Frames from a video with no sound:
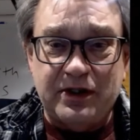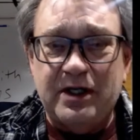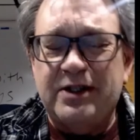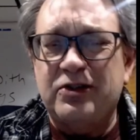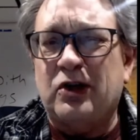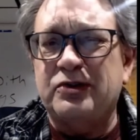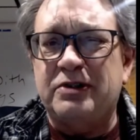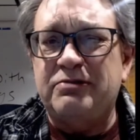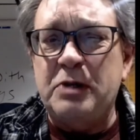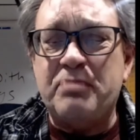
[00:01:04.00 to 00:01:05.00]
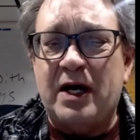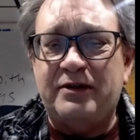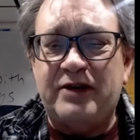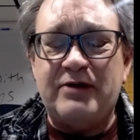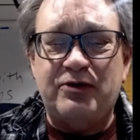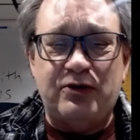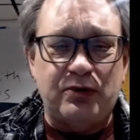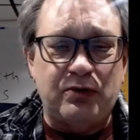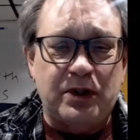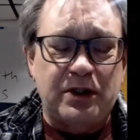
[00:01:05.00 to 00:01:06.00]
called a Nippon Densu,
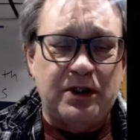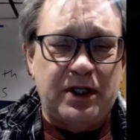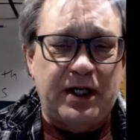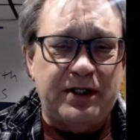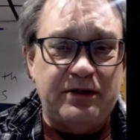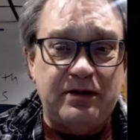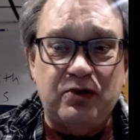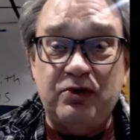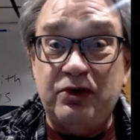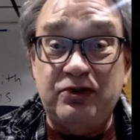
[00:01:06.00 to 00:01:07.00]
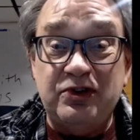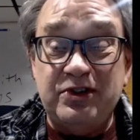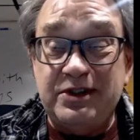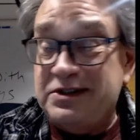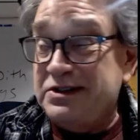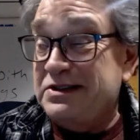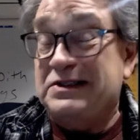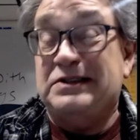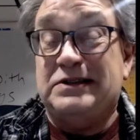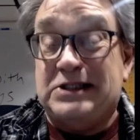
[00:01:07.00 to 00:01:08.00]
and who uses this?
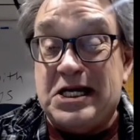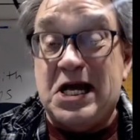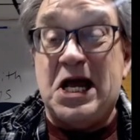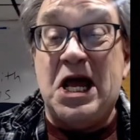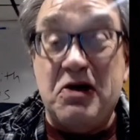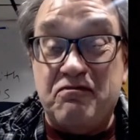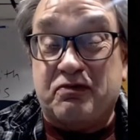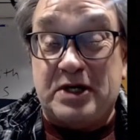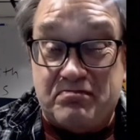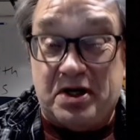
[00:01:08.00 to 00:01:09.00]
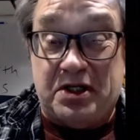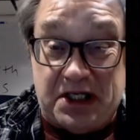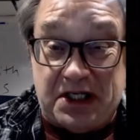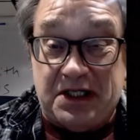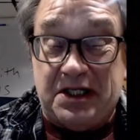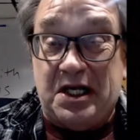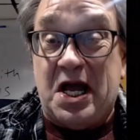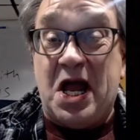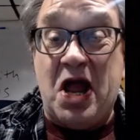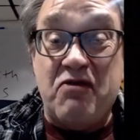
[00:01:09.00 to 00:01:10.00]
Everybody.
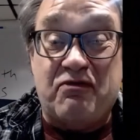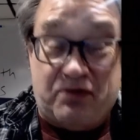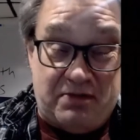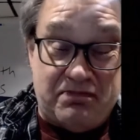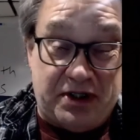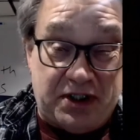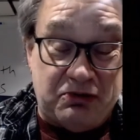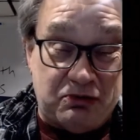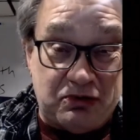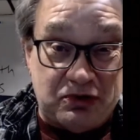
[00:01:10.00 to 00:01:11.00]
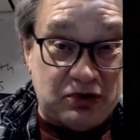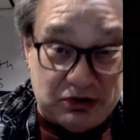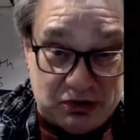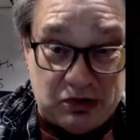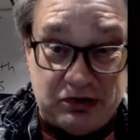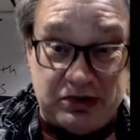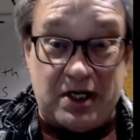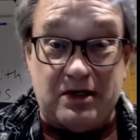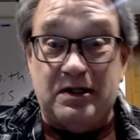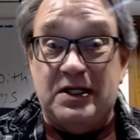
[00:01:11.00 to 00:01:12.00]
Everybody uses this
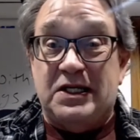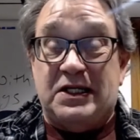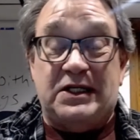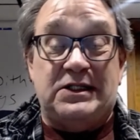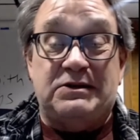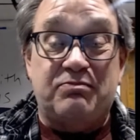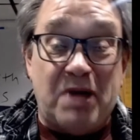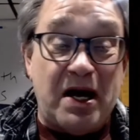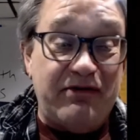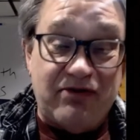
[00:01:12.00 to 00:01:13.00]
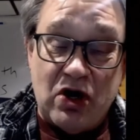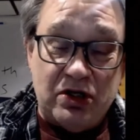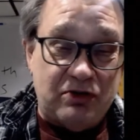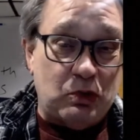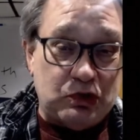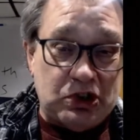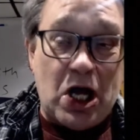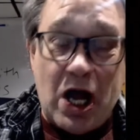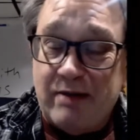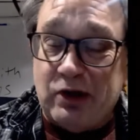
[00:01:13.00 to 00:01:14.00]
alternator. It is by far the most
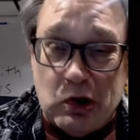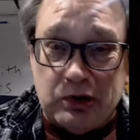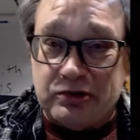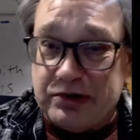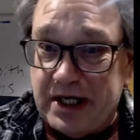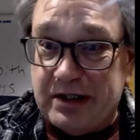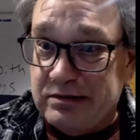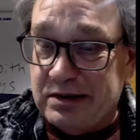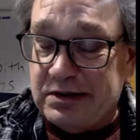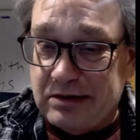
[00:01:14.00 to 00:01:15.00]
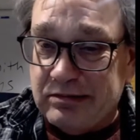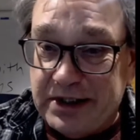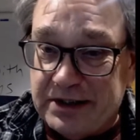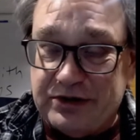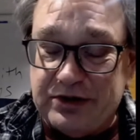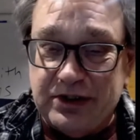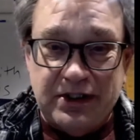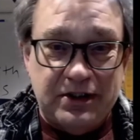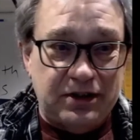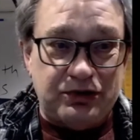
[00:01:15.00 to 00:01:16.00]
common alternator that there is.
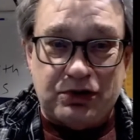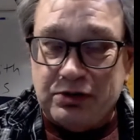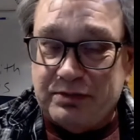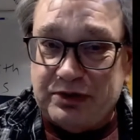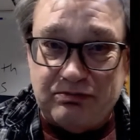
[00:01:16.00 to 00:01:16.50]
The Germans,